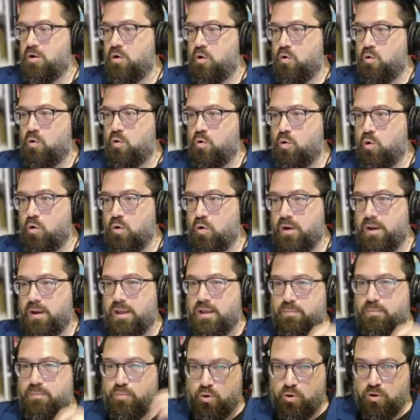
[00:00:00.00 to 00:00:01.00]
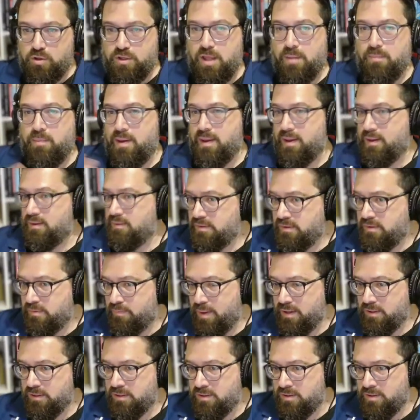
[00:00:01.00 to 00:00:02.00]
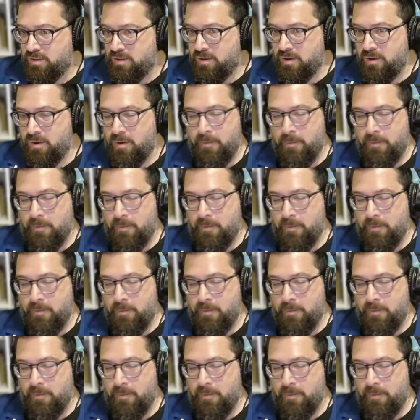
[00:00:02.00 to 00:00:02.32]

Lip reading: or a prototype and a spec,